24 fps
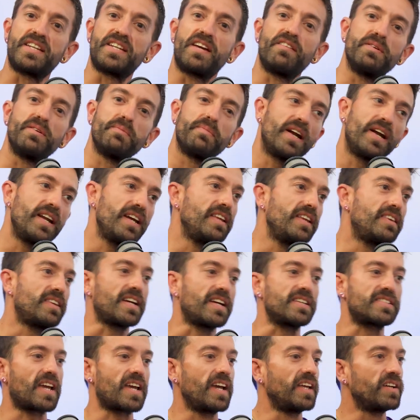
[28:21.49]
everybody.
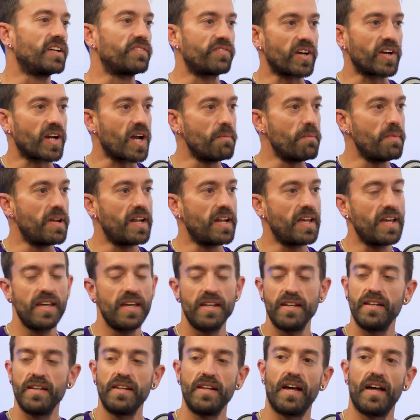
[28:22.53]
Thanks Kayla for coming in.